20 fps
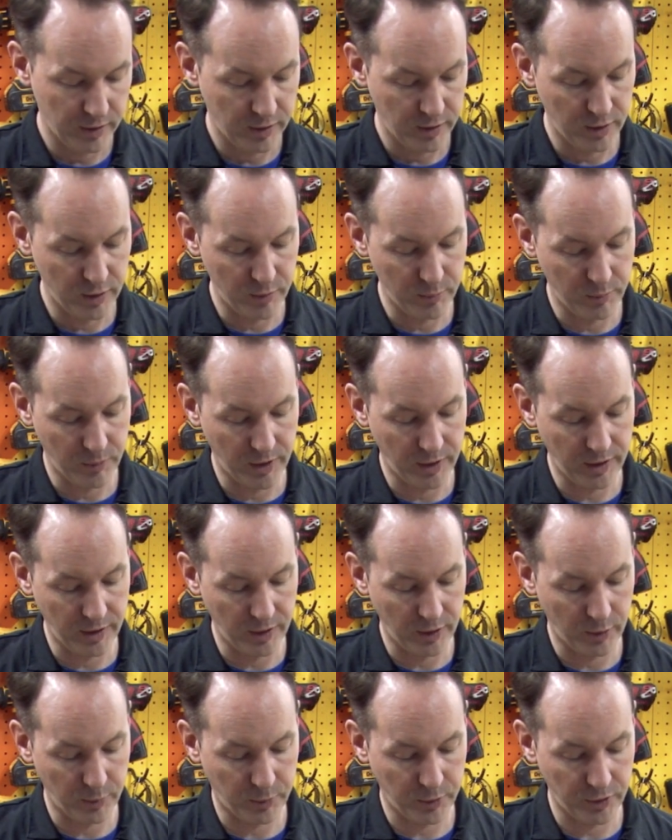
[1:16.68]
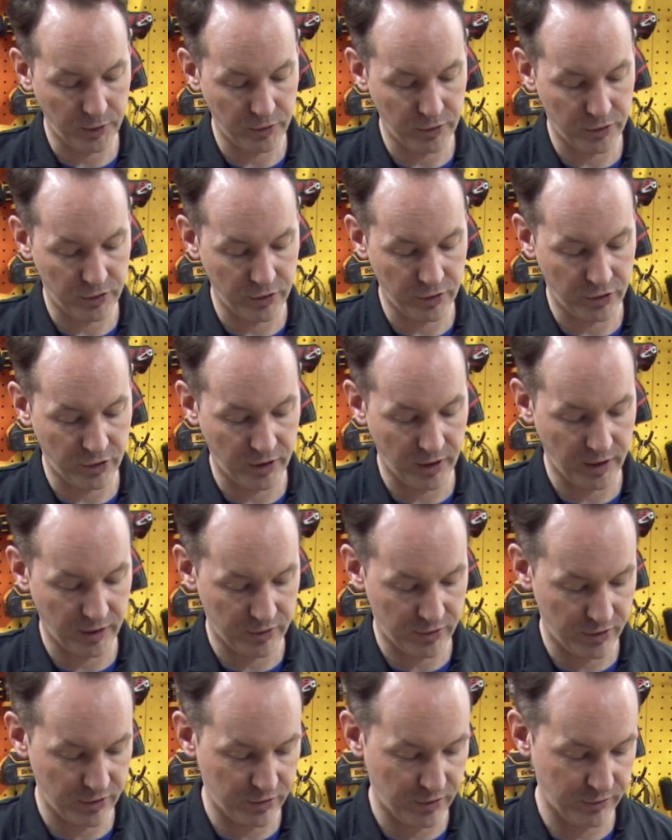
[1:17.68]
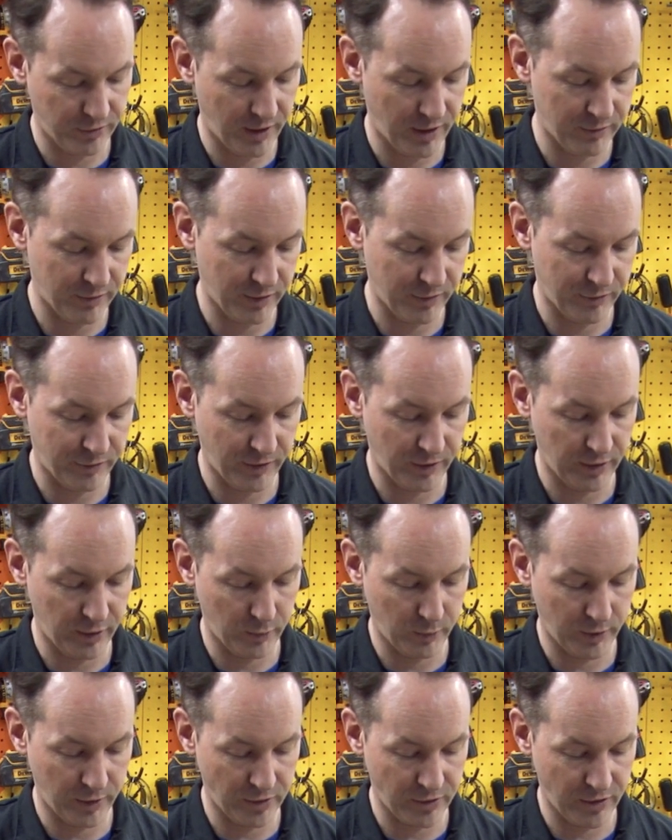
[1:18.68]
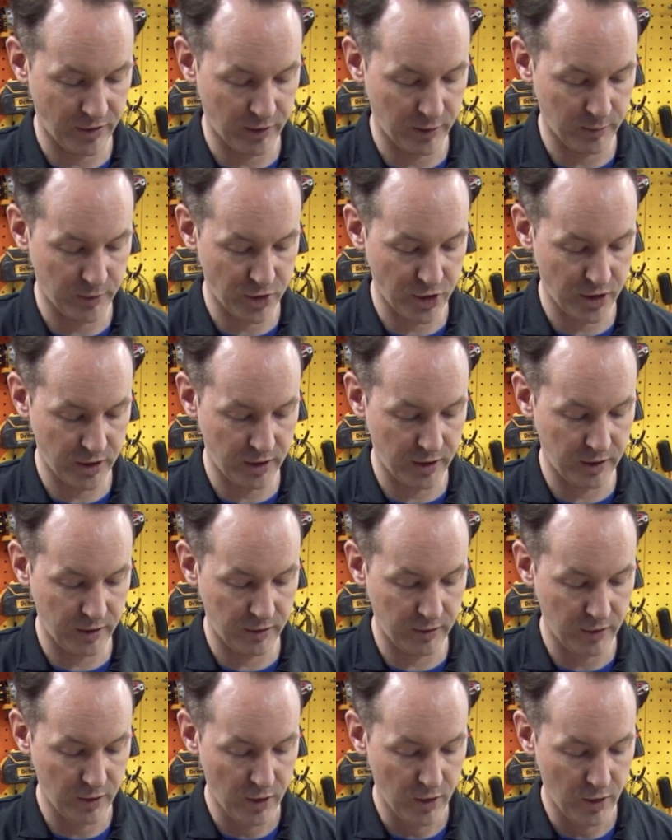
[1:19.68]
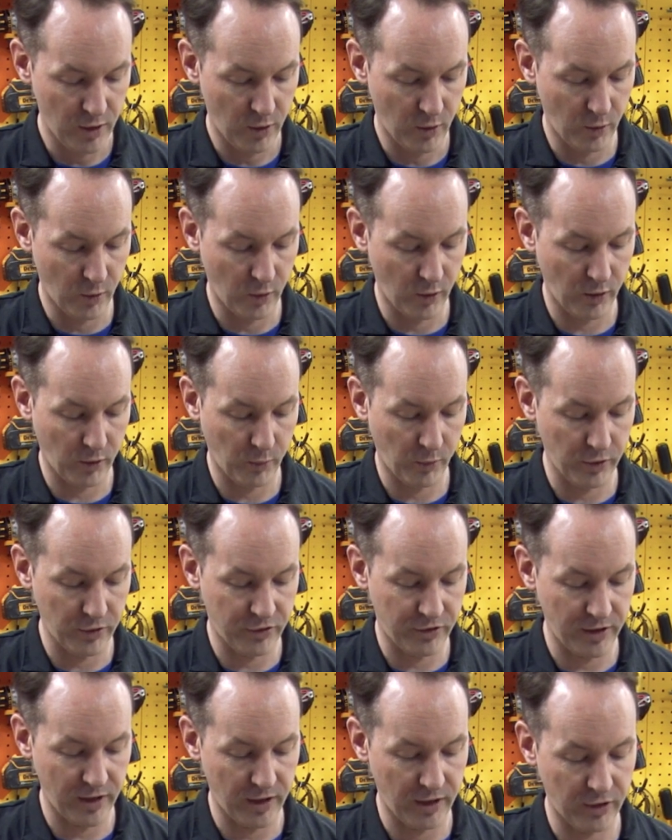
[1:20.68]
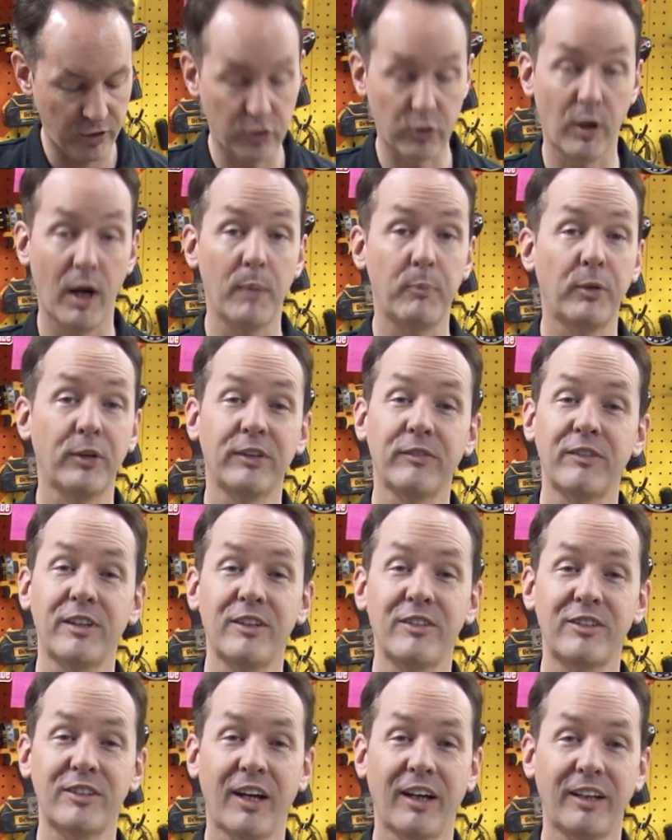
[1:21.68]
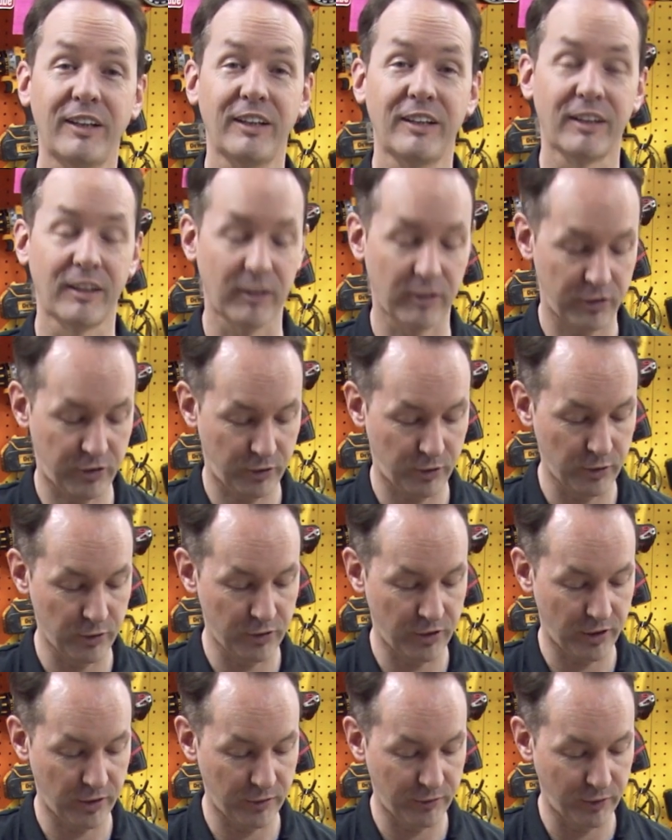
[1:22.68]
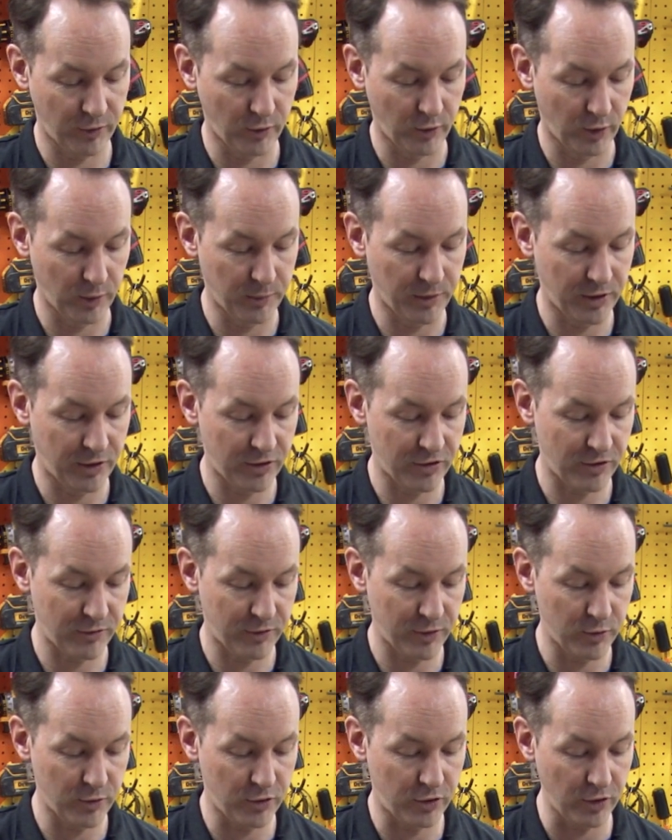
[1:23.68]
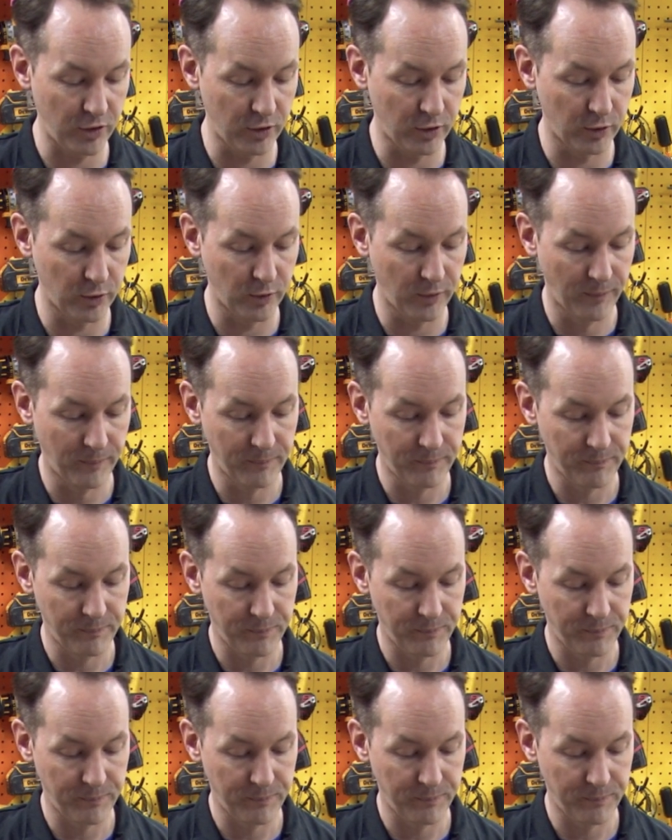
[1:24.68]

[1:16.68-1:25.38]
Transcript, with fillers: it might help reduce your chances of having to fight it when it's on a machine. Or worse yet, drop one of these tiny little screws on the floor because if you do,